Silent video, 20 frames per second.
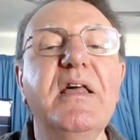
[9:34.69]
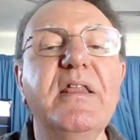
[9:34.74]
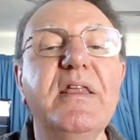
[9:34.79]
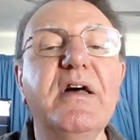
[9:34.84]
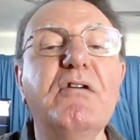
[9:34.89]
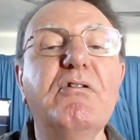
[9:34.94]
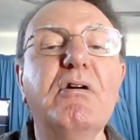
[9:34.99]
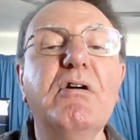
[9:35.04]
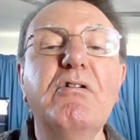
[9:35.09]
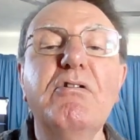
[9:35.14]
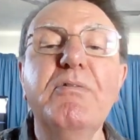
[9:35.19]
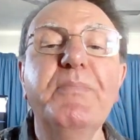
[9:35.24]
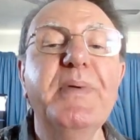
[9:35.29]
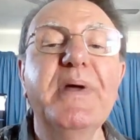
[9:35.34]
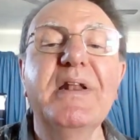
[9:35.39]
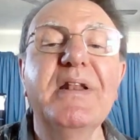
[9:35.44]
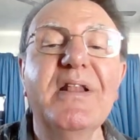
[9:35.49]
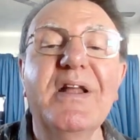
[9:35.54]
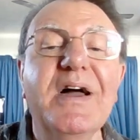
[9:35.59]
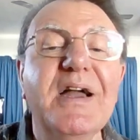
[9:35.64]
though I would be
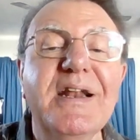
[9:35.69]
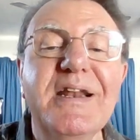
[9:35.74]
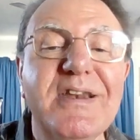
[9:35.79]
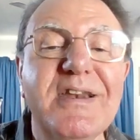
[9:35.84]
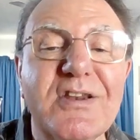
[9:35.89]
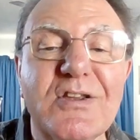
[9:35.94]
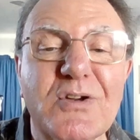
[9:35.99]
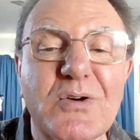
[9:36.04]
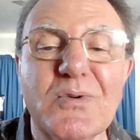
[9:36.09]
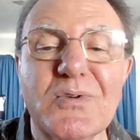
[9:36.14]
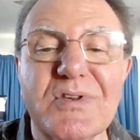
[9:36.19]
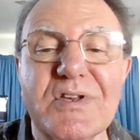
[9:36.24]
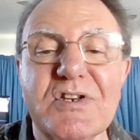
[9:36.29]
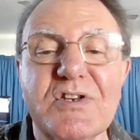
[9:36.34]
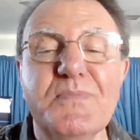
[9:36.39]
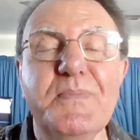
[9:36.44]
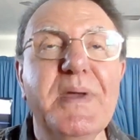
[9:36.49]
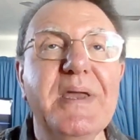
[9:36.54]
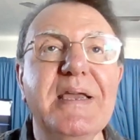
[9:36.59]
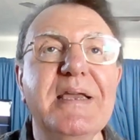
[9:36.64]
unlikely to call
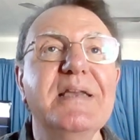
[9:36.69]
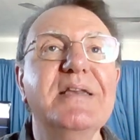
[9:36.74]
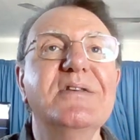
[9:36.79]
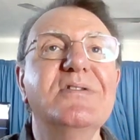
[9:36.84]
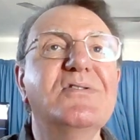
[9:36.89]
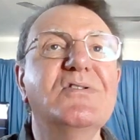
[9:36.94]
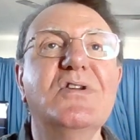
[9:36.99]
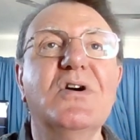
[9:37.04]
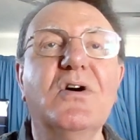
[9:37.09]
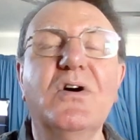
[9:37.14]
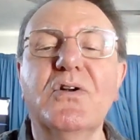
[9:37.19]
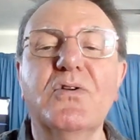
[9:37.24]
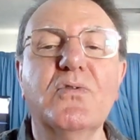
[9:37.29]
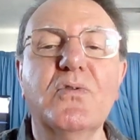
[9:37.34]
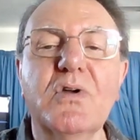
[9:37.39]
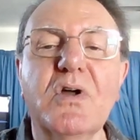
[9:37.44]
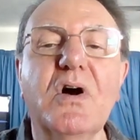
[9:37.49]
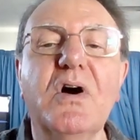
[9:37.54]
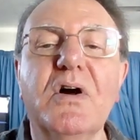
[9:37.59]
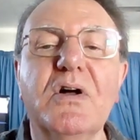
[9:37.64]
such beings God
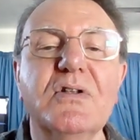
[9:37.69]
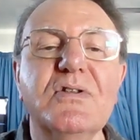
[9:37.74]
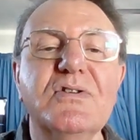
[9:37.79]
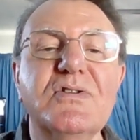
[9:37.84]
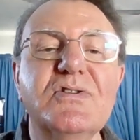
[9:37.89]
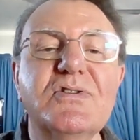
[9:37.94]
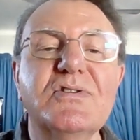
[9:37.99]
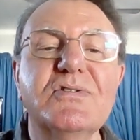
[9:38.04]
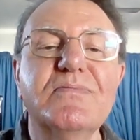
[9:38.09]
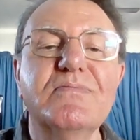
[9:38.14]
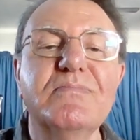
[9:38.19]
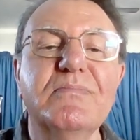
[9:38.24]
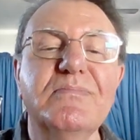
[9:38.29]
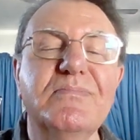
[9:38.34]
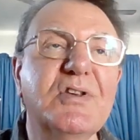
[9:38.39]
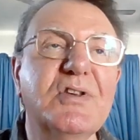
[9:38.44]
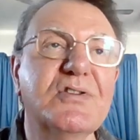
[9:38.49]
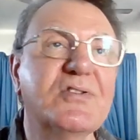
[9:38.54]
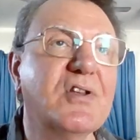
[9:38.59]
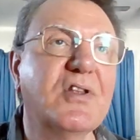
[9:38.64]
or gods,
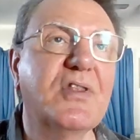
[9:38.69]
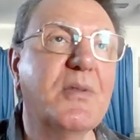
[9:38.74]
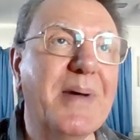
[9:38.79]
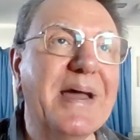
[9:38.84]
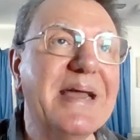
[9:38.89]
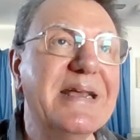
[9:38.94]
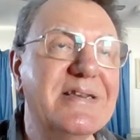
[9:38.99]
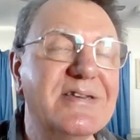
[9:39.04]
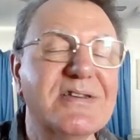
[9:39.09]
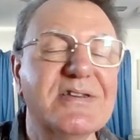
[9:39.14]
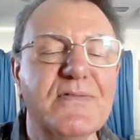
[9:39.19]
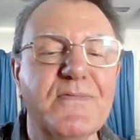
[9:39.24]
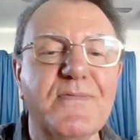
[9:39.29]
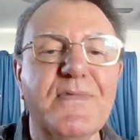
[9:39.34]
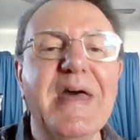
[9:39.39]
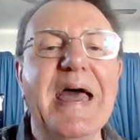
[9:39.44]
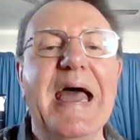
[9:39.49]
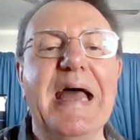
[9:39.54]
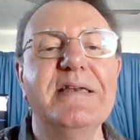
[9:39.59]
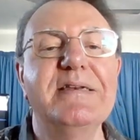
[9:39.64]
just on the basis of
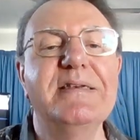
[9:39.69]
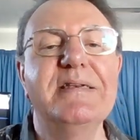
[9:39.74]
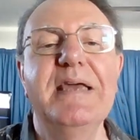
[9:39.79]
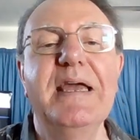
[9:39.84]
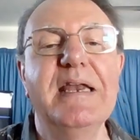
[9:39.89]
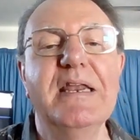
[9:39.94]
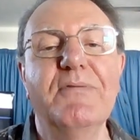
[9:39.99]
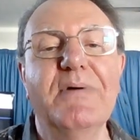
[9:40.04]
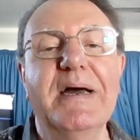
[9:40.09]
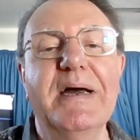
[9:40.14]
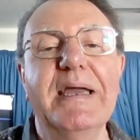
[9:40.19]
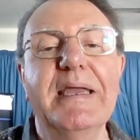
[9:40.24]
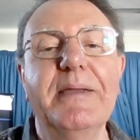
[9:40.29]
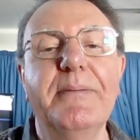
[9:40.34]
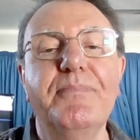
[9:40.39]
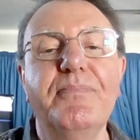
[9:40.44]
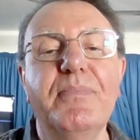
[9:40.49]
that, anyway.